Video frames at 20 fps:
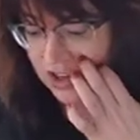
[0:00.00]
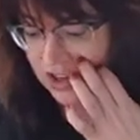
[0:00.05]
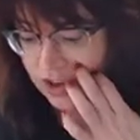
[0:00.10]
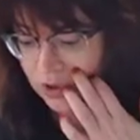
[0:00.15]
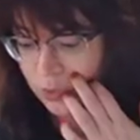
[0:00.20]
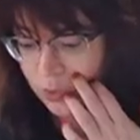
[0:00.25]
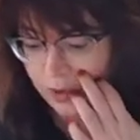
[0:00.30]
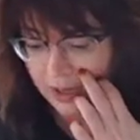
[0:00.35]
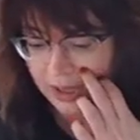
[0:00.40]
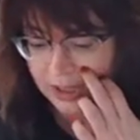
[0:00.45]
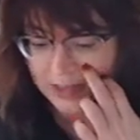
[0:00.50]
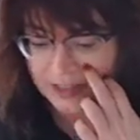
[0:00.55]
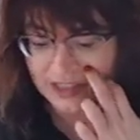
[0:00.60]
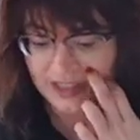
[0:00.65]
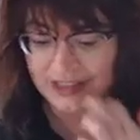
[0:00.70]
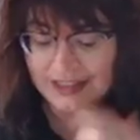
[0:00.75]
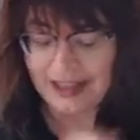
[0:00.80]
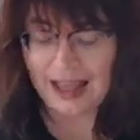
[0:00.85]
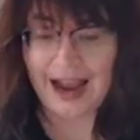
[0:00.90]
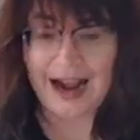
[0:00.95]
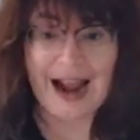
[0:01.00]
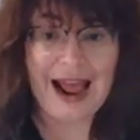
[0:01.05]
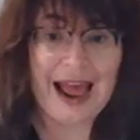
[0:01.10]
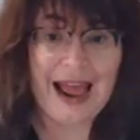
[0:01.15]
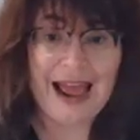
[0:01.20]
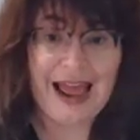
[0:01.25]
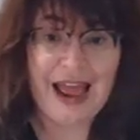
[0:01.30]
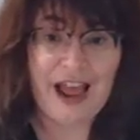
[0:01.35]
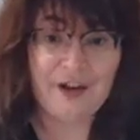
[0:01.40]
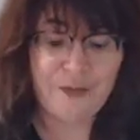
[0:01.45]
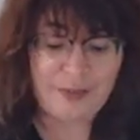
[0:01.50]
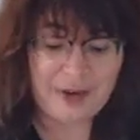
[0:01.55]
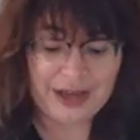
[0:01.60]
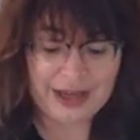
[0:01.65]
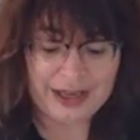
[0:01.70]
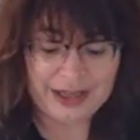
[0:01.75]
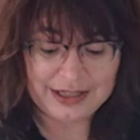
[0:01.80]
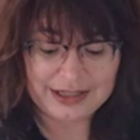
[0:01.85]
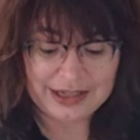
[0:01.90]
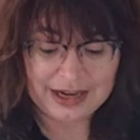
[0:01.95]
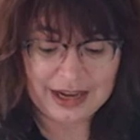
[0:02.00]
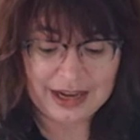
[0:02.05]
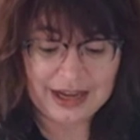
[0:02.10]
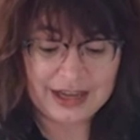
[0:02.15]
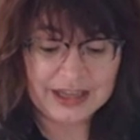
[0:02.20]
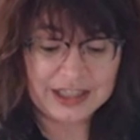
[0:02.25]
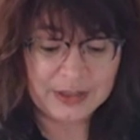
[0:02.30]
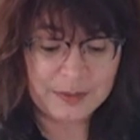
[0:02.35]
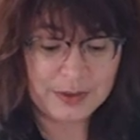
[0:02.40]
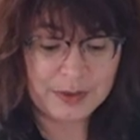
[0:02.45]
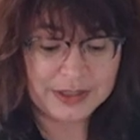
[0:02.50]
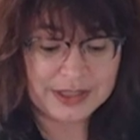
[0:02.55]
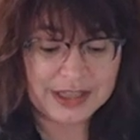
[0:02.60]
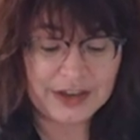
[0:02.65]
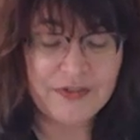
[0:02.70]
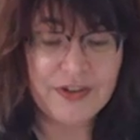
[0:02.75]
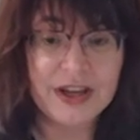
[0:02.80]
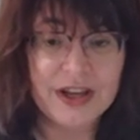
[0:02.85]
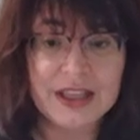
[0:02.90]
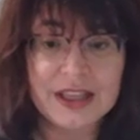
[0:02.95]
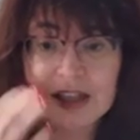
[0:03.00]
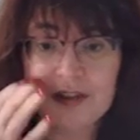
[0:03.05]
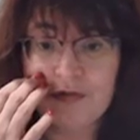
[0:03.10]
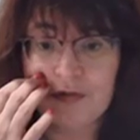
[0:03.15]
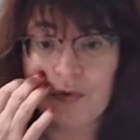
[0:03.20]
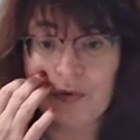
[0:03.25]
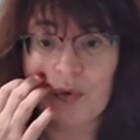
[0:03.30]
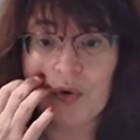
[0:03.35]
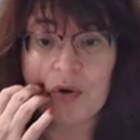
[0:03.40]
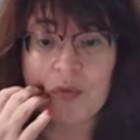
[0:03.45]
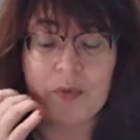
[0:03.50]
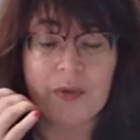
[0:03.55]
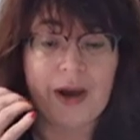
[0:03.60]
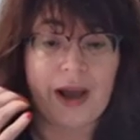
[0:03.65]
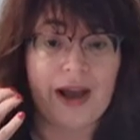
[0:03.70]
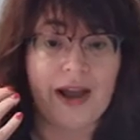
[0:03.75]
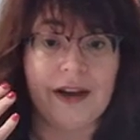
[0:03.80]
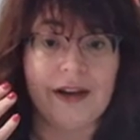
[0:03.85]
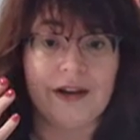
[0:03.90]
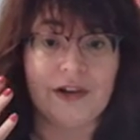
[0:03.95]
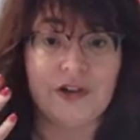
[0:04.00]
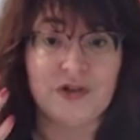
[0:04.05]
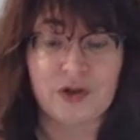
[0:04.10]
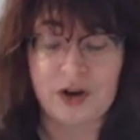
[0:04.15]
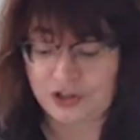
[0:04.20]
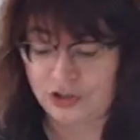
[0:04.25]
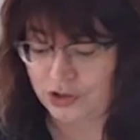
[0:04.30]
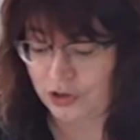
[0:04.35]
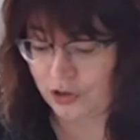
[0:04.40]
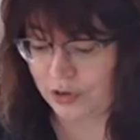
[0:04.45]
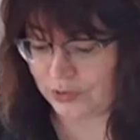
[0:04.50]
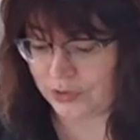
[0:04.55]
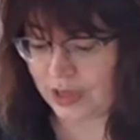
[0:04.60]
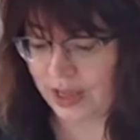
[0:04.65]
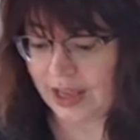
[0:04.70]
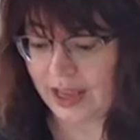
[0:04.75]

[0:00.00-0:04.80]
quilts that I have pieced specifically for my trunk shows.